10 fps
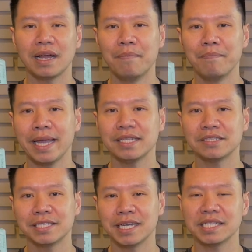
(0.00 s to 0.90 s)
are made
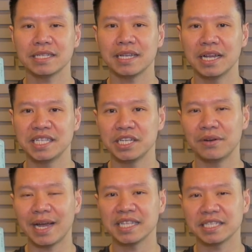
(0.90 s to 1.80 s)
to test
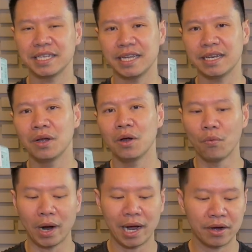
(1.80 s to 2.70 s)
acetoacetate,
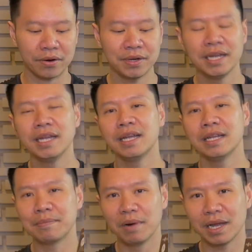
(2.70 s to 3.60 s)
while
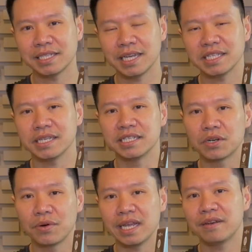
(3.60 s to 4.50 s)
the blood test is
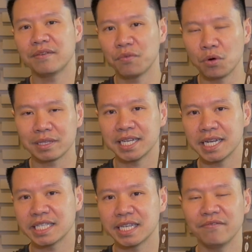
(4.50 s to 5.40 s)
great for
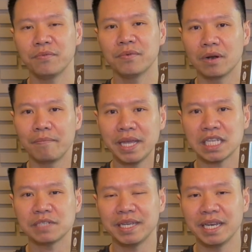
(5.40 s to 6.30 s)
testing
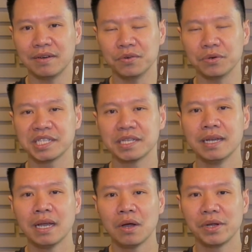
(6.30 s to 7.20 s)
BHB levels,
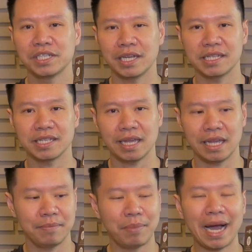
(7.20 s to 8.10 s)
which is
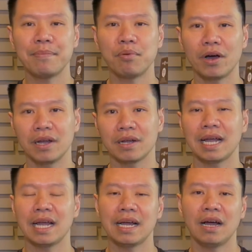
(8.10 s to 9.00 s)
a byproduct
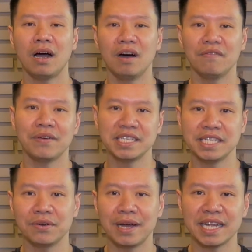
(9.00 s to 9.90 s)
of
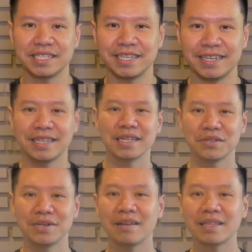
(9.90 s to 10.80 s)
acetoacetate.
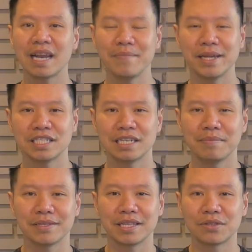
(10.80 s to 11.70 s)
So now that I mentioned
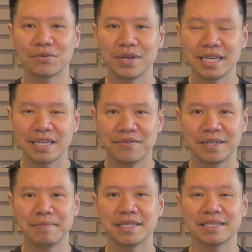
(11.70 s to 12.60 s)
about the 3
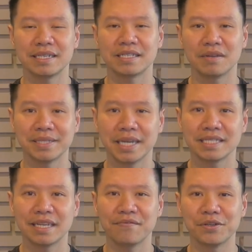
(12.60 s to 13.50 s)
different methods of
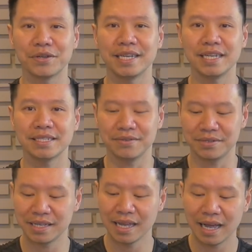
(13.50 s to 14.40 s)
testing for your
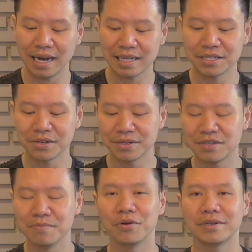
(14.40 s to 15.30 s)
ketones, I'd like to go
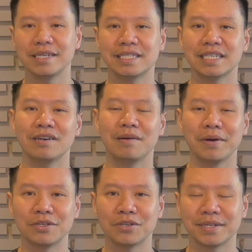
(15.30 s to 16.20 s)
into more detail
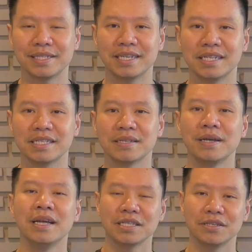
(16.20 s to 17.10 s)
about the urine test.
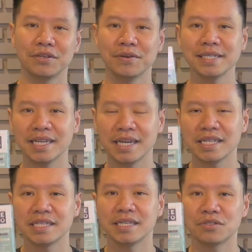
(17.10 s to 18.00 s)
So the urine
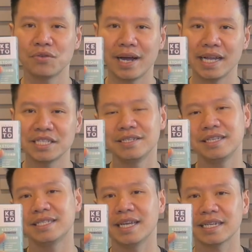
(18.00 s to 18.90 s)
test tries to
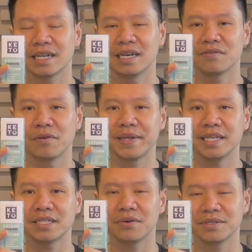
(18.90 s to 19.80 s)
detect the level of
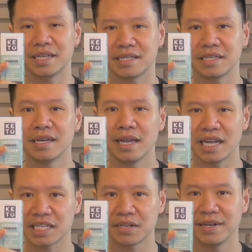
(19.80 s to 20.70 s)
ketones that's
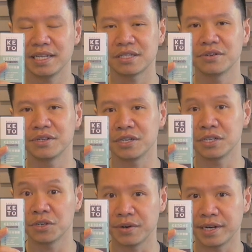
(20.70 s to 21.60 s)
excreted through your
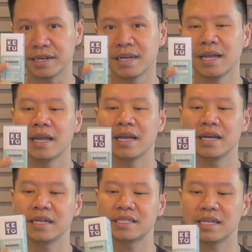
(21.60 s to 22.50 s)
urine.
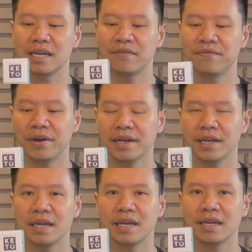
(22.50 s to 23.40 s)
It's a
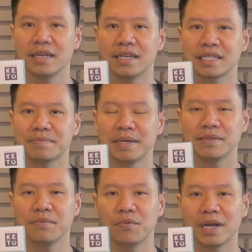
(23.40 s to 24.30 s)
very
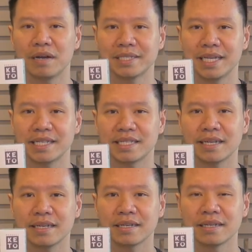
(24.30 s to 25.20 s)
inexpensive way of
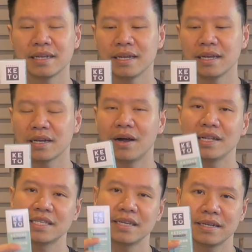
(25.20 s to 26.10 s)
testing,
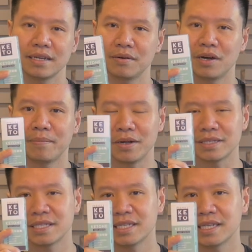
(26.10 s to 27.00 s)
costing
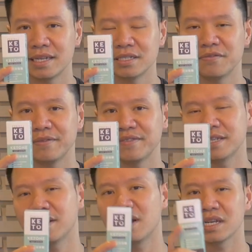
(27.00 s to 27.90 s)
about $10 to
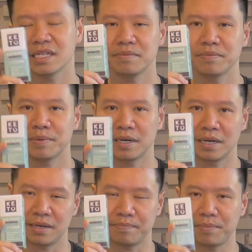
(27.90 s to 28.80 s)
$15
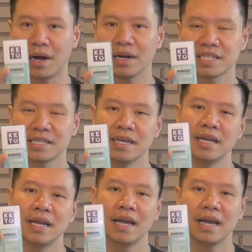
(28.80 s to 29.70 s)
per box.
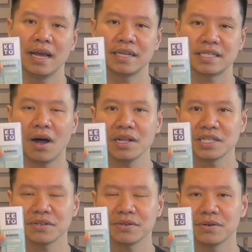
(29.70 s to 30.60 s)
It's
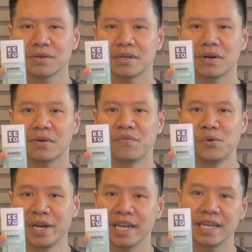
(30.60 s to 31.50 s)
also
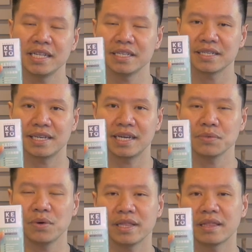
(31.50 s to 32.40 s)
really easy to
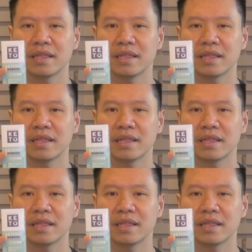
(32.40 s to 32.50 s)
test with,